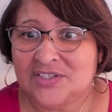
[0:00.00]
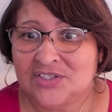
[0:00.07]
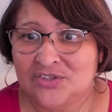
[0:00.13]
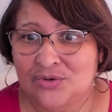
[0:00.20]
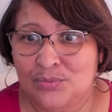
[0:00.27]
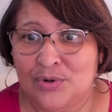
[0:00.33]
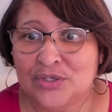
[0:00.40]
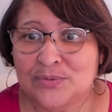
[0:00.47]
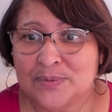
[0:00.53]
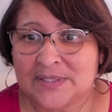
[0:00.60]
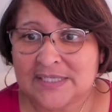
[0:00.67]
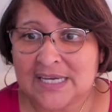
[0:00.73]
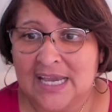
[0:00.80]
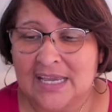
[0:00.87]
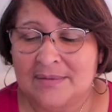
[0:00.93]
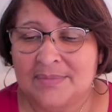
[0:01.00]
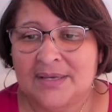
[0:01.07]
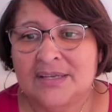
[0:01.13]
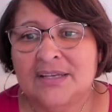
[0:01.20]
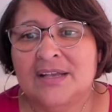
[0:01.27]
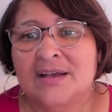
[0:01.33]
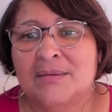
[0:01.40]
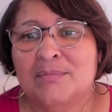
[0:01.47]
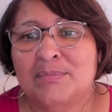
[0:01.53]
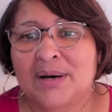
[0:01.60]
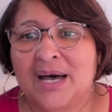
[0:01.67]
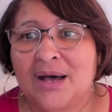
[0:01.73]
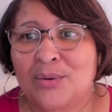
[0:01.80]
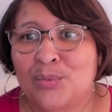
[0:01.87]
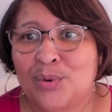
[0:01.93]
It still works with Skype,
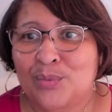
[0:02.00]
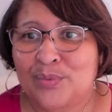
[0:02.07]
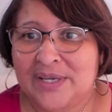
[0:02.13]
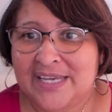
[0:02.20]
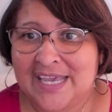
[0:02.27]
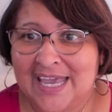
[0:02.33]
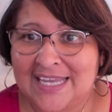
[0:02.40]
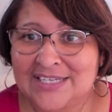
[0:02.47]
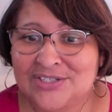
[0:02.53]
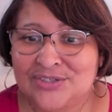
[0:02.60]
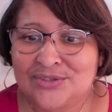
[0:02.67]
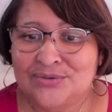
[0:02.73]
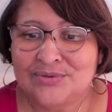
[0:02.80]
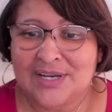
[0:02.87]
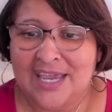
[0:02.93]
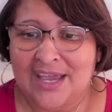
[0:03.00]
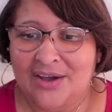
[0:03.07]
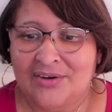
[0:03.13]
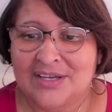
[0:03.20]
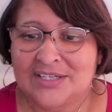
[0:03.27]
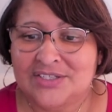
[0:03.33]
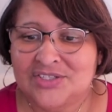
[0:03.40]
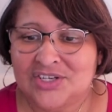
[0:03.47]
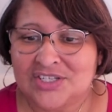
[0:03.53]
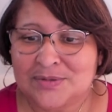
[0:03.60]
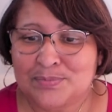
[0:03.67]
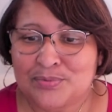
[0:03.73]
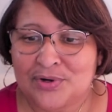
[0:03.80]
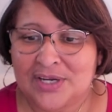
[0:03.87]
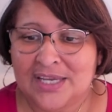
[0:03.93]
but what we can do now is
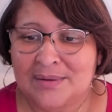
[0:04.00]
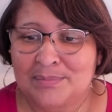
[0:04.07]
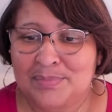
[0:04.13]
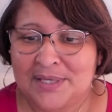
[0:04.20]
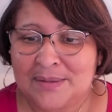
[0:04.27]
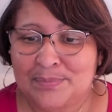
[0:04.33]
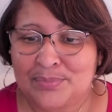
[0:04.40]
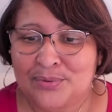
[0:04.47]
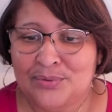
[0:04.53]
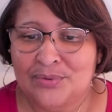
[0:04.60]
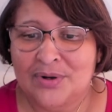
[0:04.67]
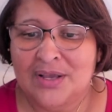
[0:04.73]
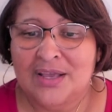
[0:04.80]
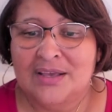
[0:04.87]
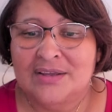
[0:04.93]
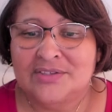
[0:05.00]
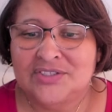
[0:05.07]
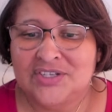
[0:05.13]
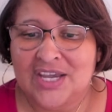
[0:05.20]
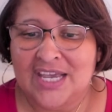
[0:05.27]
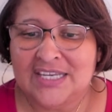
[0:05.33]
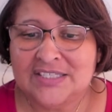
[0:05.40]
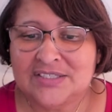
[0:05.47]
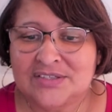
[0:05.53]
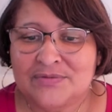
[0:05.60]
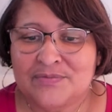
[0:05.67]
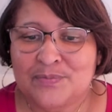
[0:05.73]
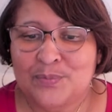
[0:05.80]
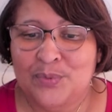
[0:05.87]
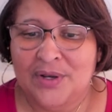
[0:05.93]
just bring in people just
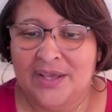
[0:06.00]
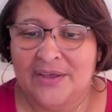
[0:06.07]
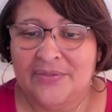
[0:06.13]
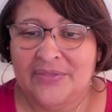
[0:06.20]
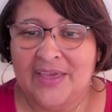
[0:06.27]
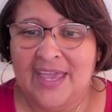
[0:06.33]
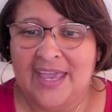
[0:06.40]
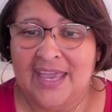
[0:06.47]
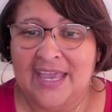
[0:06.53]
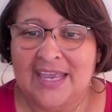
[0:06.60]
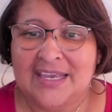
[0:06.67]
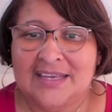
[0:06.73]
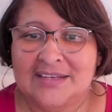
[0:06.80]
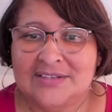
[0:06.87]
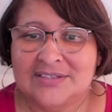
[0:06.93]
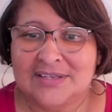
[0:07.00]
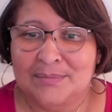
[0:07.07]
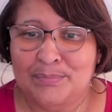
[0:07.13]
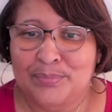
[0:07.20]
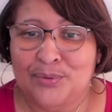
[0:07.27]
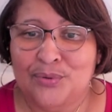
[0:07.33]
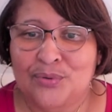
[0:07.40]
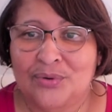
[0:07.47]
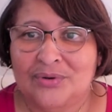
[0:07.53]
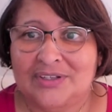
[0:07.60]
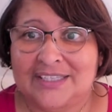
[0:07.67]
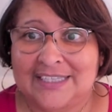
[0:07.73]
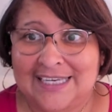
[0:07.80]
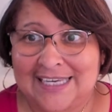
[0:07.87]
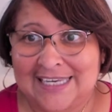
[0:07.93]
with a simple
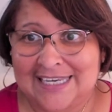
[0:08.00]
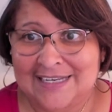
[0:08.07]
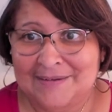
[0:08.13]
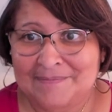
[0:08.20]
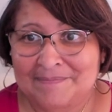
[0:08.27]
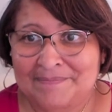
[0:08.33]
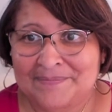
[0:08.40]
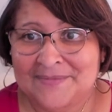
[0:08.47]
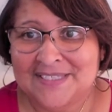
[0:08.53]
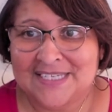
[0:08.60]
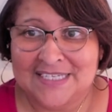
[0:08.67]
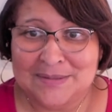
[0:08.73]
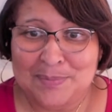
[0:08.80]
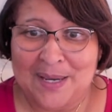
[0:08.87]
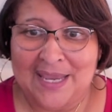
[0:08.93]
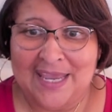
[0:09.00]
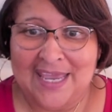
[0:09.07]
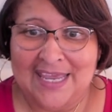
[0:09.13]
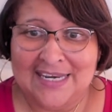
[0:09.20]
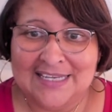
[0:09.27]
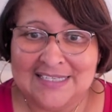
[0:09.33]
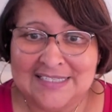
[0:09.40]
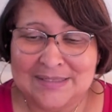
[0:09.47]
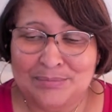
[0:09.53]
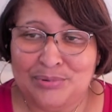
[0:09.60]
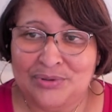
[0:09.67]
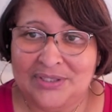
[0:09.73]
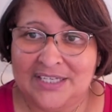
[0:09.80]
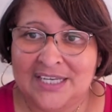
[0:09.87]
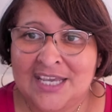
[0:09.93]
link, just by adding a
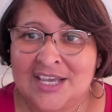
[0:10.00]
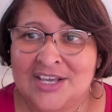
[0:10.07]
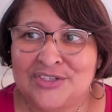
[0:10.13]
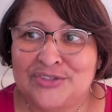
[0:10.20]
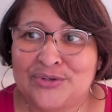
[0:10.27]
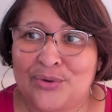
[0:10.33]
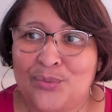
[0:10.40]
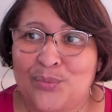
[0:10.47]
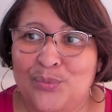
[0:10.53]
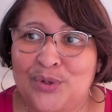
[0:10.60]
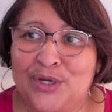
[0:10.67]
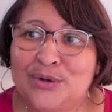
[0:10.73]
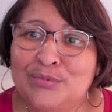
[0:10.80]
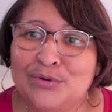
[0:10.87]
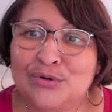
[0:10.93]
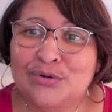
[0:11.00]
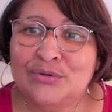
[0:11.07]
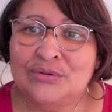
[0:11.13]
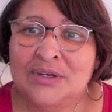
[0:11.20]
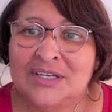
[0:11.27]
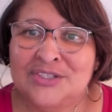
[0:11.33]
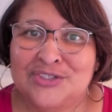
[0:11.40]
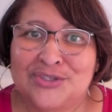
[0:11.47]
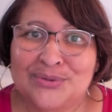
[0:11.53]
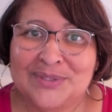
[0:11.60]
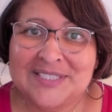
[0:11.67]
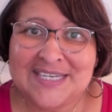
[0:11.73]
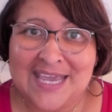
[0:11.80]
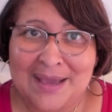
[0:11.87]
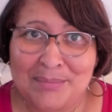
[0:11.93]
simple link. And so we will do a
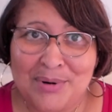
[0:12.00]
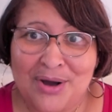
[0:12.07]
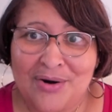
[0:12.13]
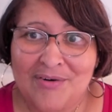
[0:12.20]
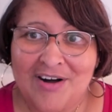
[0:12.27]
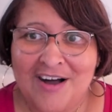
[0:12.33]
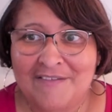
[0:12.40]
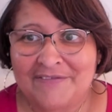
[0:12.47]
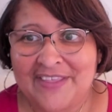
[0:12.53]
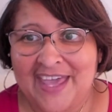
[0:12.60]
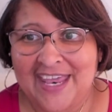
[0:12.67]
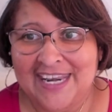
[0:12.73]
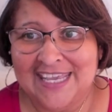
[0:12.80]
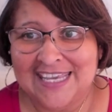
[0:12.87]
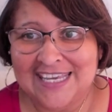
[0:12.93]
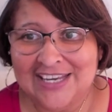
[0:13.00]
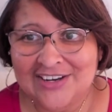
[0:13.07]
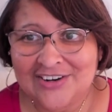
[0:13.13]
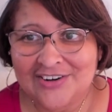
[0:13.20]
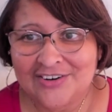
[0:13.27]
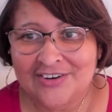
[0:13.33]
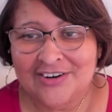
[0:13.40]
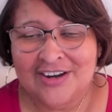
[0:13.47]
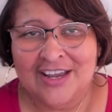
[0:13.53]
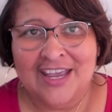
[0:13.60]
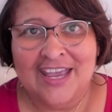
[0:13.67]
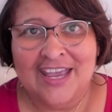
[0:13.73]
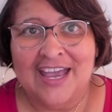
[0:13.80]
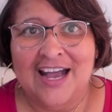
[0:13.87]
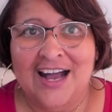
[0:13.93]
demo of that here,
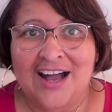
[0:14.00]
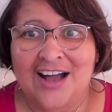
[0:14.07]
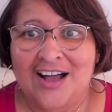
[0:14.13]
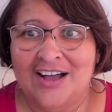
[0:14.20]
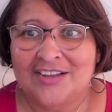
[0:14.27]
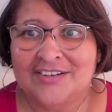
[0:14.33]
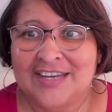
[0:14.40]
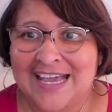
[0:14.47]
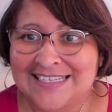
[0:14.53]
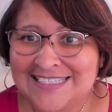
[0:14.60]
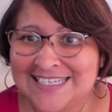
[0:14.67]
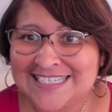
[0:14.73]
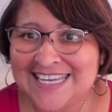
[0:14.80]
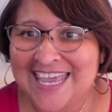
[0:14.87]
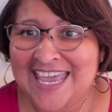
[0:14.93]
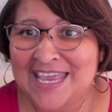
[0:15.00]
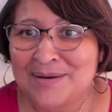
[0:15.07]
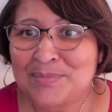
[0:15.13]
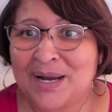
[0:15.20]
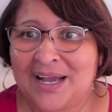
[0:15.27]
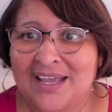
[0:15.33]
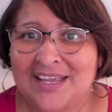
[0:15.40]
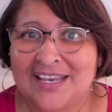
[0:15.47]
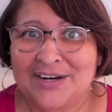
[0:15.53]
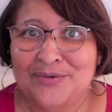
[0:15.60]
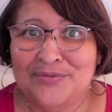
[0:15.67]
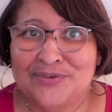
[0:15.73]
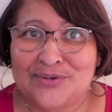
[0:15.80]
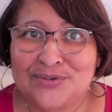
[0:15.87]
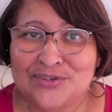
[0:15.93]
uh, not today, but in a
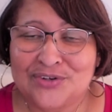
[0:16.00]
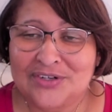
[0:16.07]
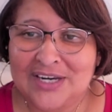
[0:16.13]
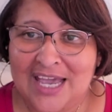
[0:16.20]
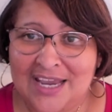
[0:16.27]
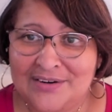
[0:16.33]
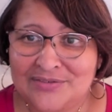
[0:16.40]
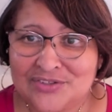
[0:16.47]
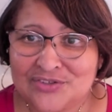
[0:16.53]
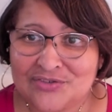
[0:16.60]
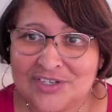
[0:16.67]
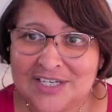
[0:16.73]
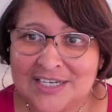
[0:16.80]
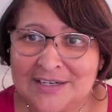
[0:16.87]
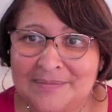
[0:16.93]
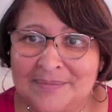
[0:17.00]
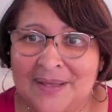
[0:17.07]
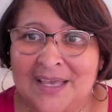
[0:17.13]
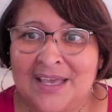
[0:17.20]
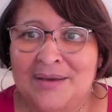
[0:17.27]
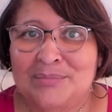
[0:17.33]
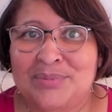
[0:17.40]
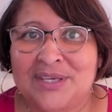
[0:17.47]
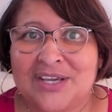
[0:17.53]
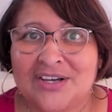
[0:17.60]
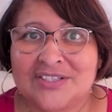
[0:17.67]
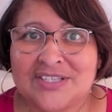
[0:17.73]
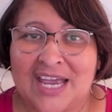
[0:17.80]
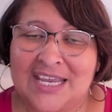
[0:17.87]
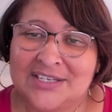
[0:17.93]
future live stream,
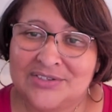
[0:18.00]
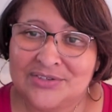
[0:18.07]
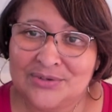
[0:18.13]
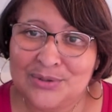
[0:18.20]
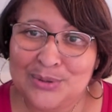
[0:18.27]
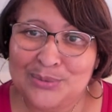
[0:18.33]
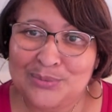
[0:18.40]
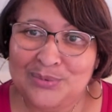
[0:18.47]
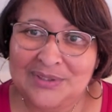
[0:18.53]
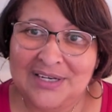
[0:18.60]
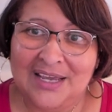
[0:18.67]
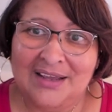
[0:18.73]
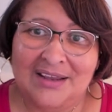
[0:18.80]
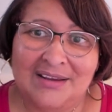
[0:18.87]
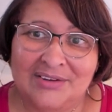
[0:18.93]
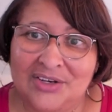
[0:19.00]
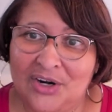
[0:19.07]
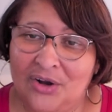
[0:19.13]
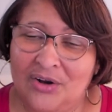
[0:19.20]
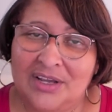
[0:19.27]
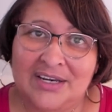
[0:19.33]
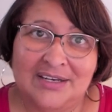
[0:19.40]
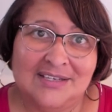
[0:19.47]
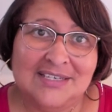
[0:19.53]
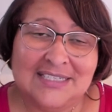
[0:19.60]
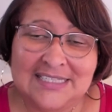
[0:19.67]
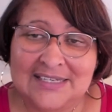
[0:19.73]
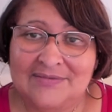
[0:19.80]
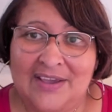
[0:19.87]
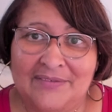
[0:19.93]
because I do, uh, you know, and it
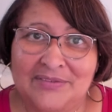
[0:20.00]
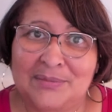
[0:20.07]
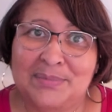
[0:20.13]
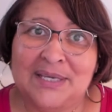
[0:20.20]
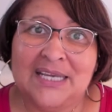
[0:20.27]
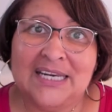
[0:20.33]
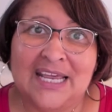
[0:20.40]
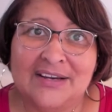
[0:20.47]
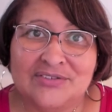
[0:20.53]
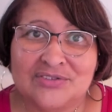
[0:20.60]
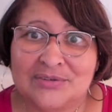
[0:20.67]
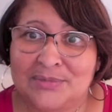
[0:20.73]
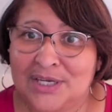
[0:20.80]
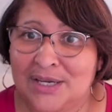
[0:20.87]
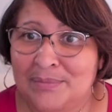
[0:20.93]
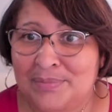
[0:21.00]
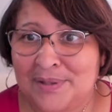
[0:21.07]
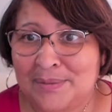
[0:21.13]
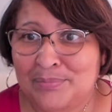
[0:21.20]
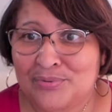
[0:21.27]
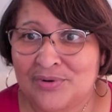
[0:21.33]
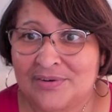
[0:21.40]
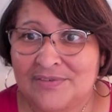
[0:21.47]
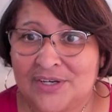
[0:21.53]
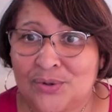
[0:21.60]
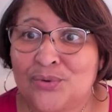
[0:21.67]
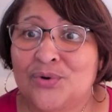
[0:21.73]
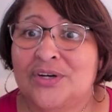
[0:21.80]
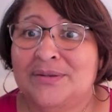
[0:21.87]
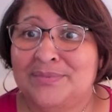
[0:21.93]
doesn't even have to be a live stream, it could be pre
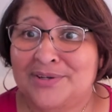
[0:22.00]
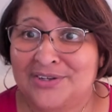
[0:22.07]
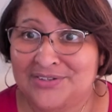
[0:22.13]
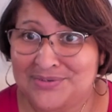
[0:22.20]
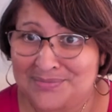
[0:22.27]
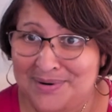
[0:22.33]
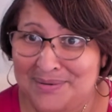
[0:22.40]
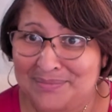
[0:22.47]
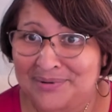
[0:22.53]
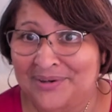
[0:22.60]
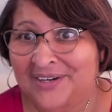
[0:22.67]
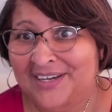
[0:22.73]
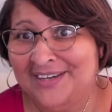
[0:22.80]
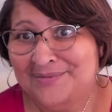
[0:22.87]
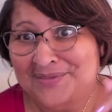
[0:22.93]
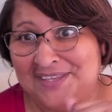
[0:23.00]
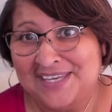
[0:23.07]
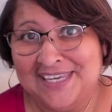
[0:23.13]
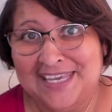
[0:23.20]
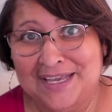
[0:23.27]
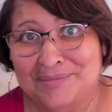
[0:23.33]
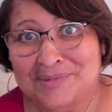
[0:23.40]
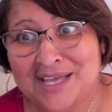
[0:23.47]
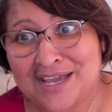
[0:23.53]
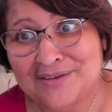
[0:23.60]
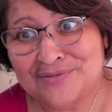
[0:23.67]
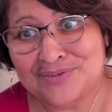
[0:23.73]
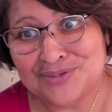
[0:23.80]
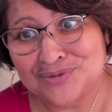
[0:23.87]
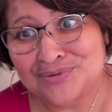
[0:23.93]
recorded, because remember, with Ecamm Live,
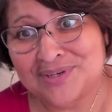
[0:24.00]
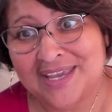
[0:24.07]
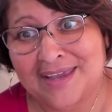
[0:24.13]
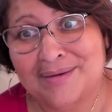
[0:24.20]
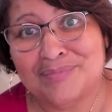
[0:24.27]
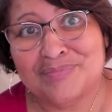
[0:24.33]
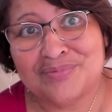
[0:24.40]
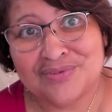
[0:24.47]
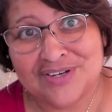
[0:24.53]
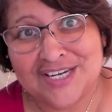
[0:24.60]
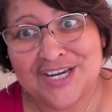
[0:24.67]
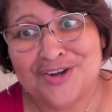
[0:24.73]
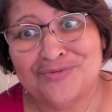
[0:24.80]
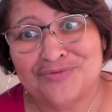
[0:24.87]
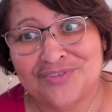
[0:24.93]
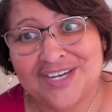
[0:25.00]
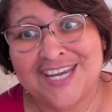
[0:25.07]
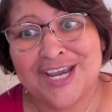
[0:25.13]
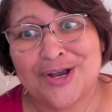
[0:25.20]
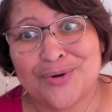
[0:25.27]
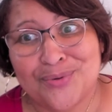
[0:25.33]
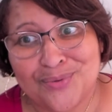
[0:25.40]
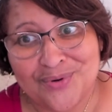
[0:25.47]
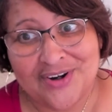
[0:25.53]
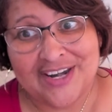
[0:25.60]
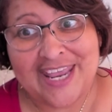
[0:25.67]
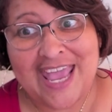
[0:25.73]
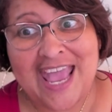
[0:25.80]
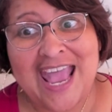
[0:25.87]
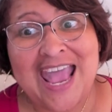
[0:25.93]
you can pre
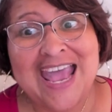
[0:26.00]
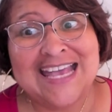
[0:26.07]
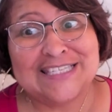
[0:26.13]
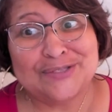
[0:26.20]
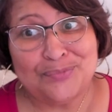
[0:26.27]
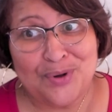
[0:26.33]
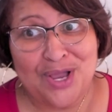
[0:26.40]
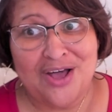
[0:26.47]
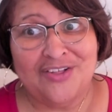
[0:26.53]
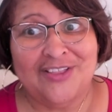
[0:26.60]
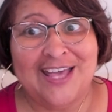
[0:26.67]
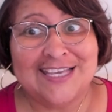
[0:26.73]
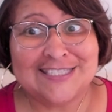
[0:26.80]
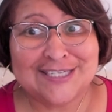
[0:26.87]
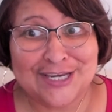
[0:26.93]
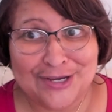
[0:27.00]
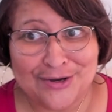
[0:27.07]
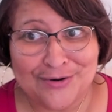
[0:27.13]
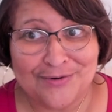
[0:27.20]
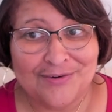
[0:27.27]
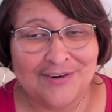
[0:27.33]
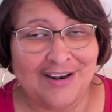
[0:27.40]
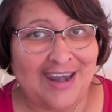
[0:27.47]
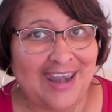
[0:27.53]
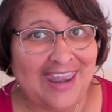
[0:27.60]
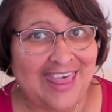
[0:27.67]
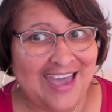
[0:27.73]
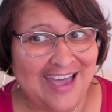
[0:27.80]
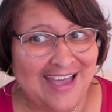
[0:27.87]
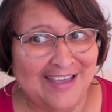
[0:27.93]
record as well as go
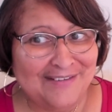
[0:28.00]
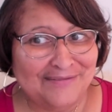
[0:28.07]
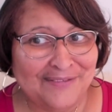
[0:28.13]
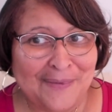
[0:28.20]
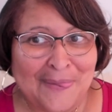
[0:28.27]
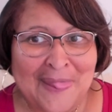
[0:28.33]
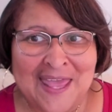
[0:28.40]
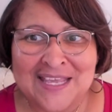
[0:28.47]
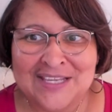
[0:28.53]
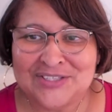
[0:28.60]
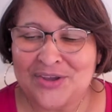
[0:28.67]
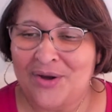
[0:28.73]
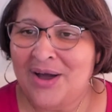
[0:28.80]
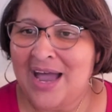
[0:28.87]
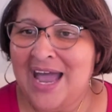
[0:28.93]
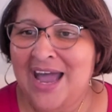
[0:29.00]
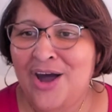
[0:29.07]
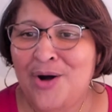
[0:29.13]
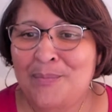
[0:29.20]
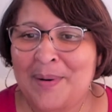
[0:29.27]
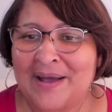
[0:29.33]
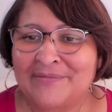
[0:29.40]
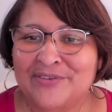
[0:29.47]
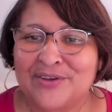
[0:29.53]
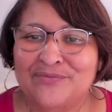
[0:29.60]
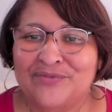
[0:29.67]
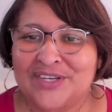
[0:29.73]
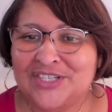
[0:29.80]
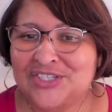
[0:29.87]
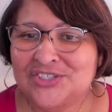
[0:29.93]
live. So I hope I've
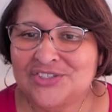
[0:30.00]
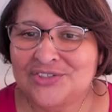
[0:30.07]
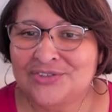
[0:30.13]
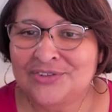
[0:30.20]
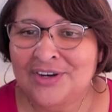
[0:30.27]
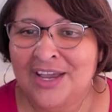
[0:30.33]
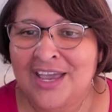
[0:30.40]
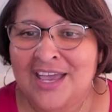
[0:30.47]
convinced you.